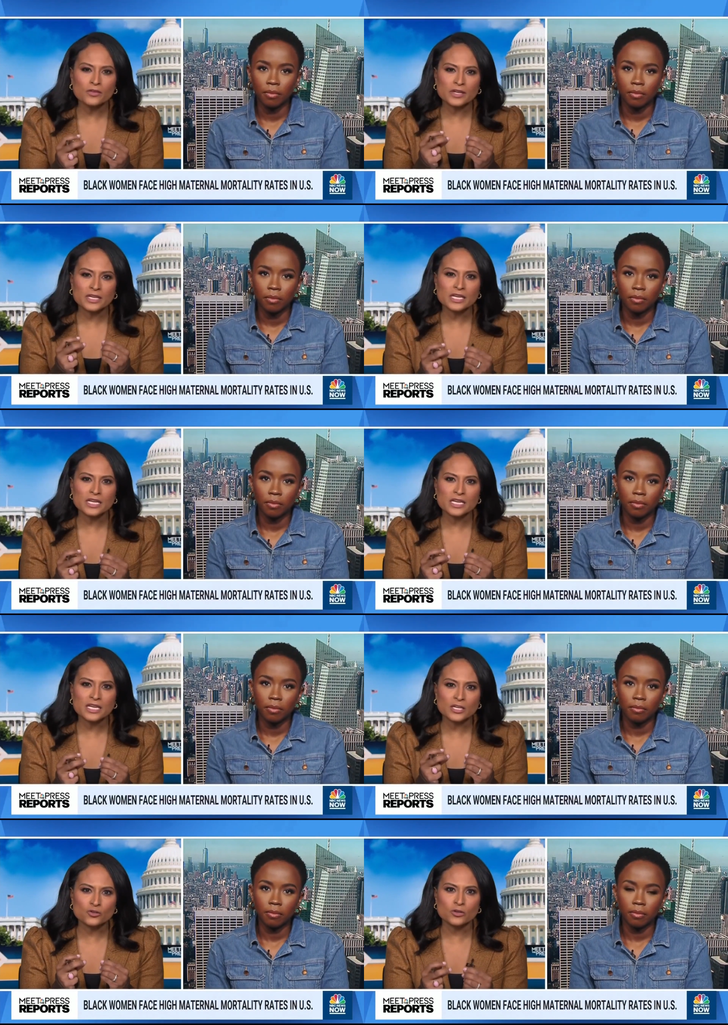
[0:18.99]
Speaker 1: the key
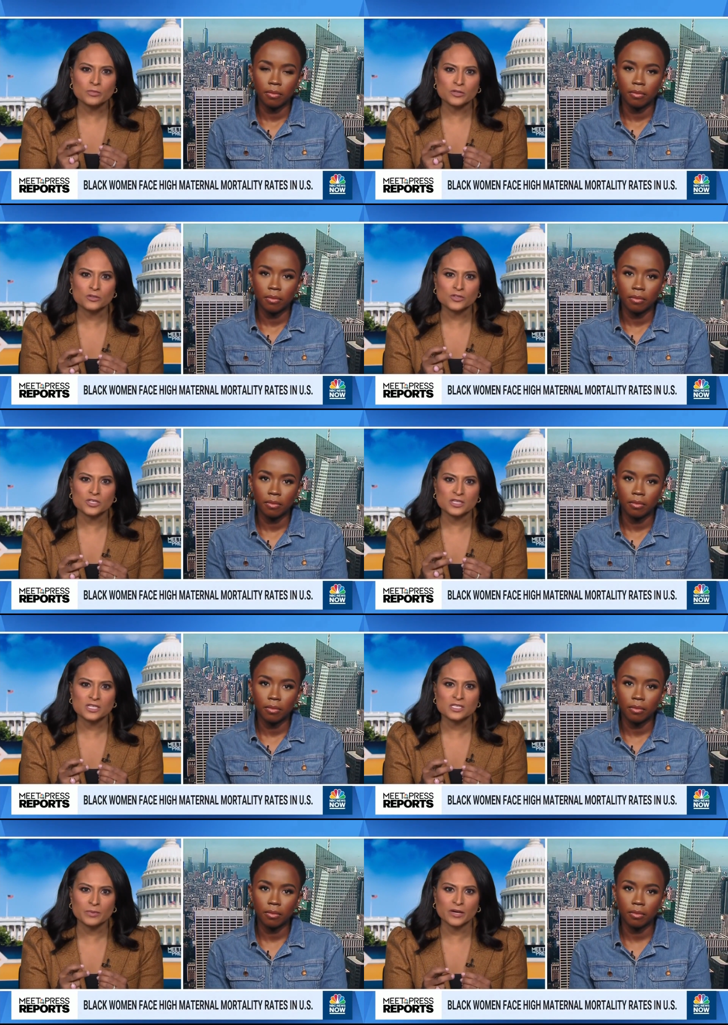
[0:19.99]
contributors to the
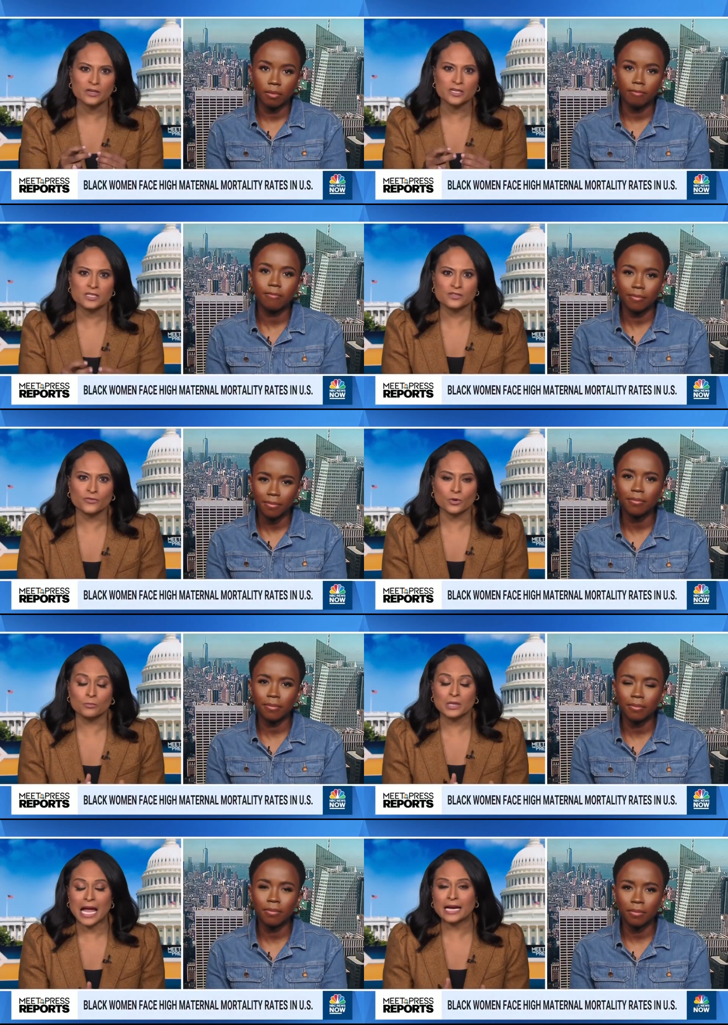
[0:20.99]
disparities for
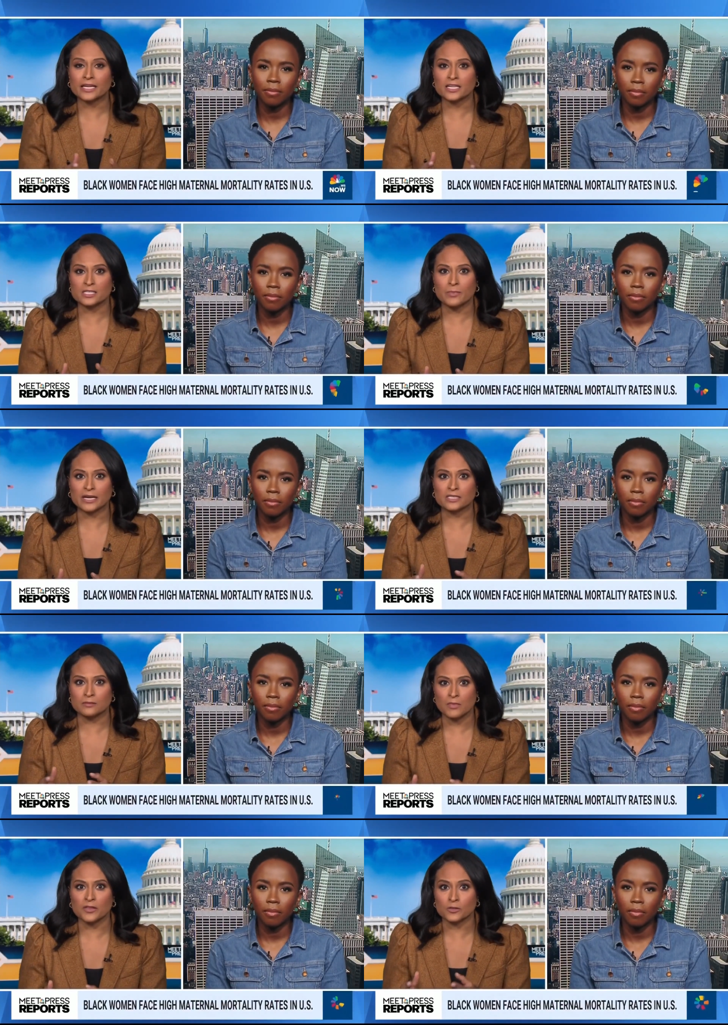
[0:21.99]
Black expectant
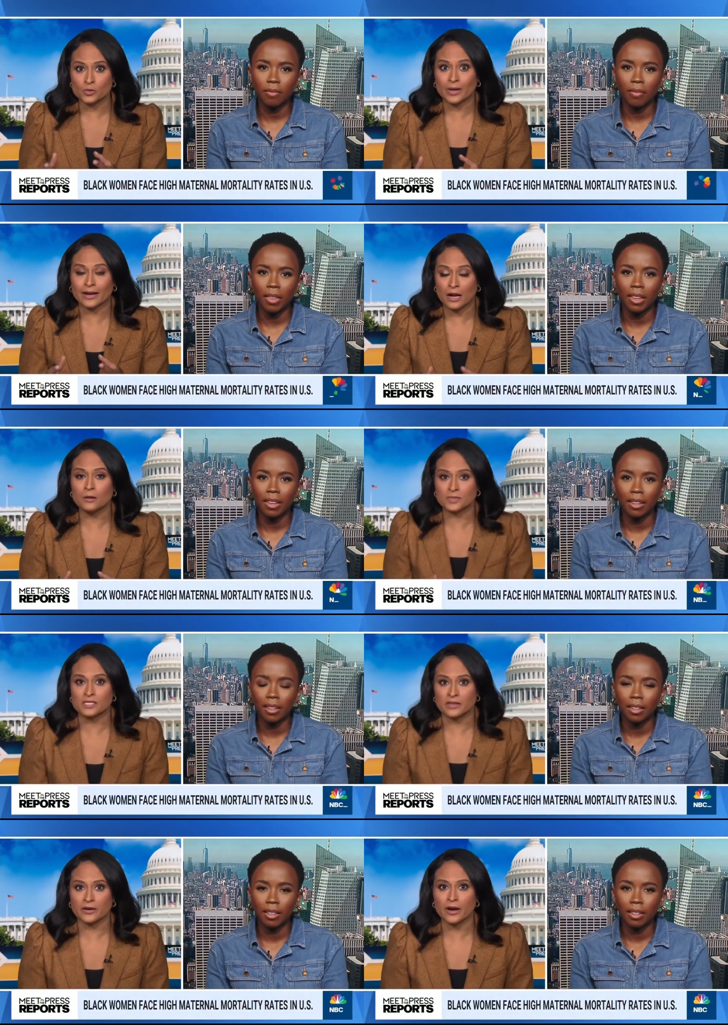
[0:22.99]
mothers when it comes to
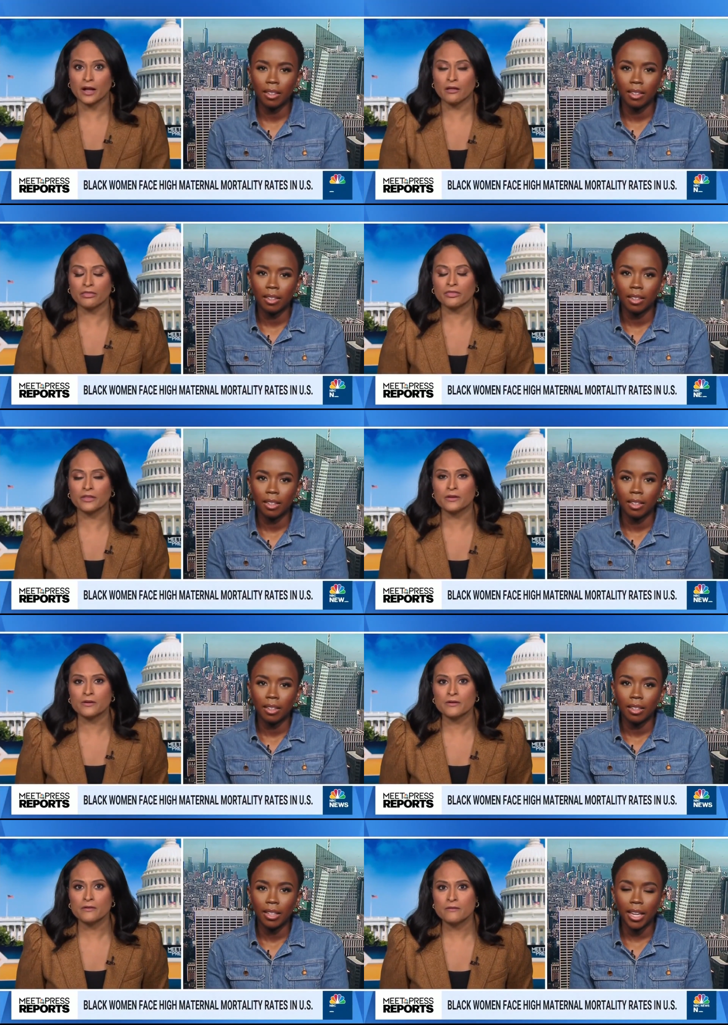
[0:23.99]
their health?
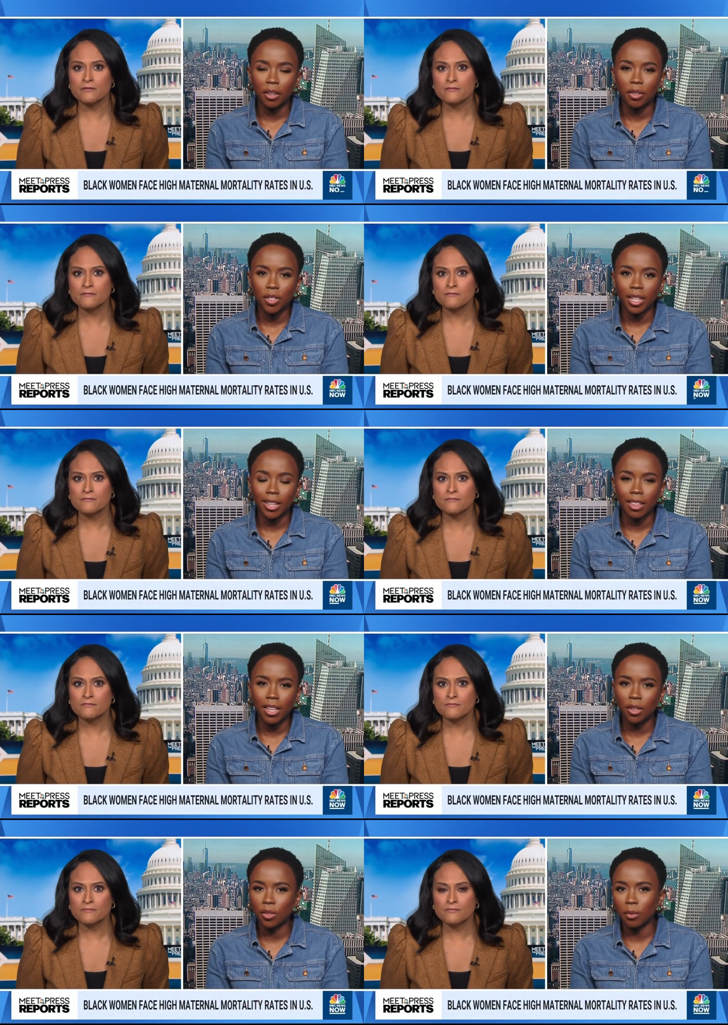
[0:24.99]
Speaker 2: Yeah, Kristen, and
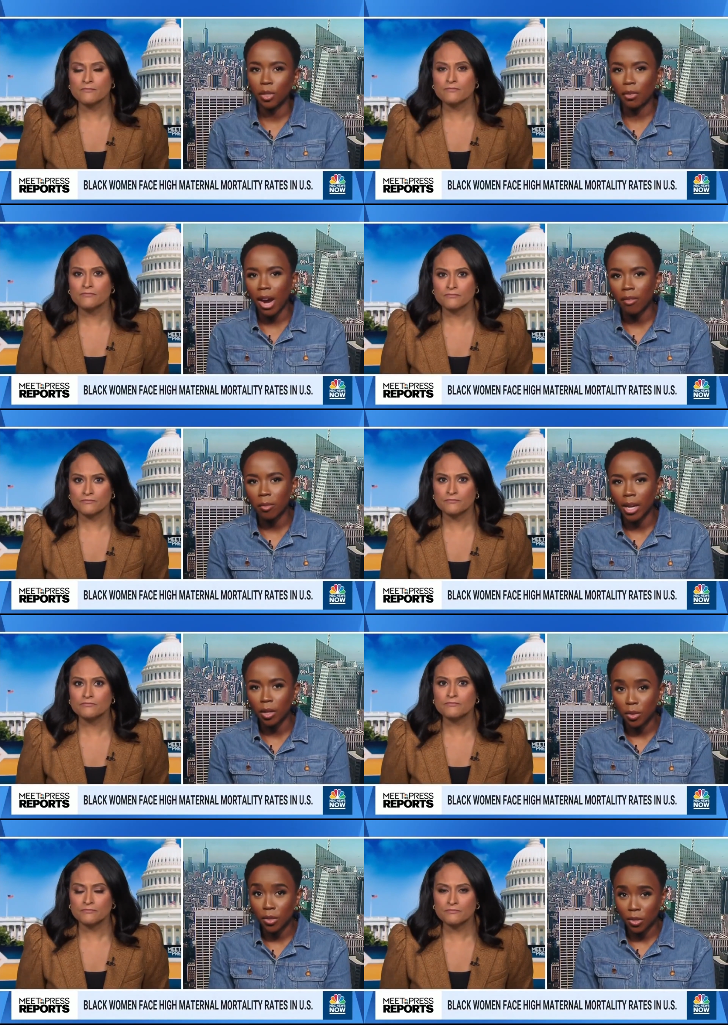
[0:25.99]
thank you so much for having me. I
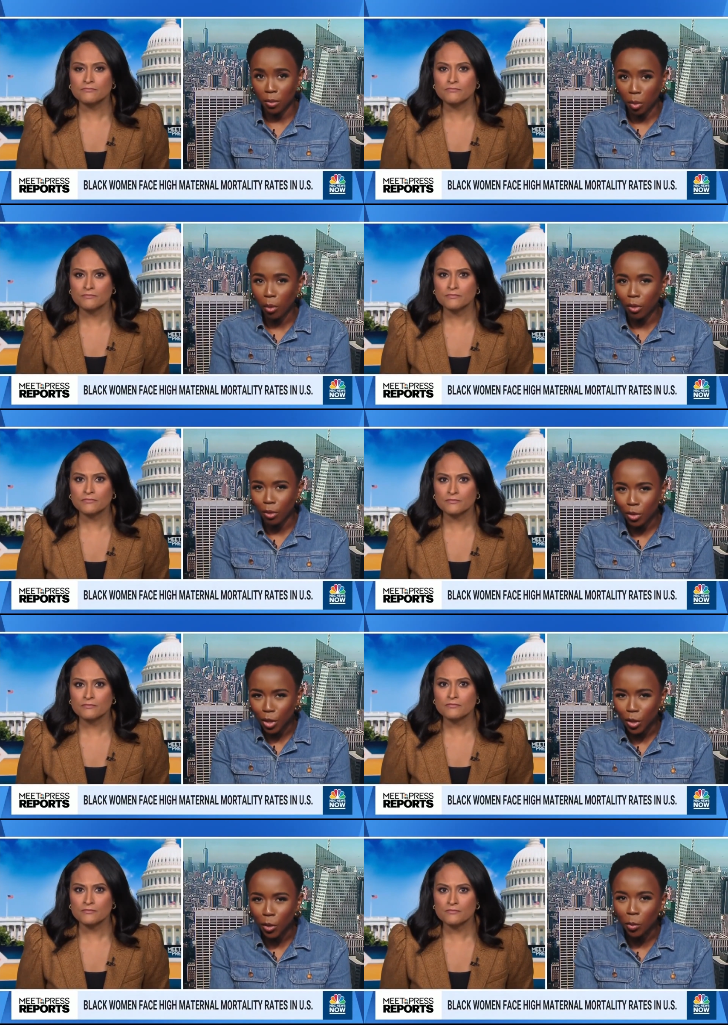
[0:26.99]
know this is important
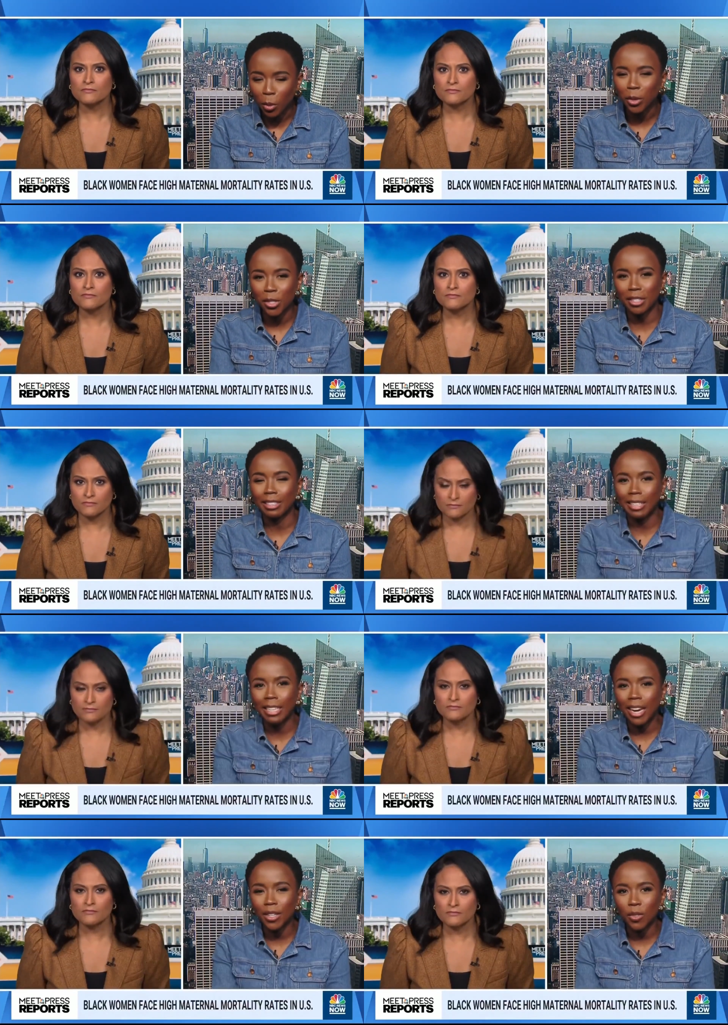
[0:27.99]
to you
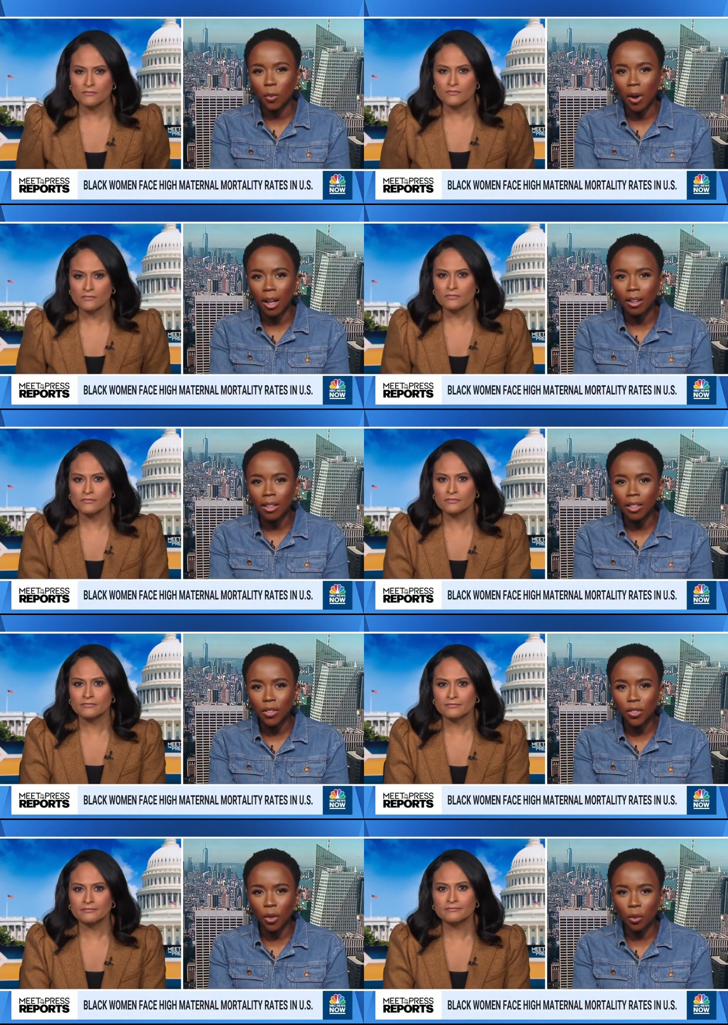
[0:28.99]
personally as well.
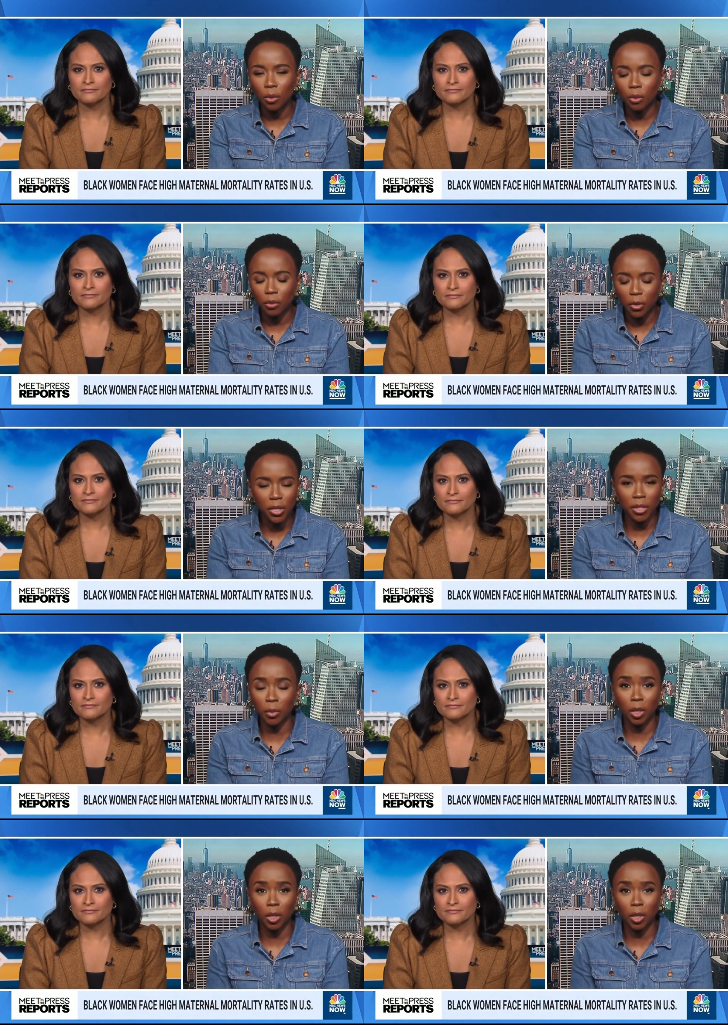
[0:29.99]
So first, if we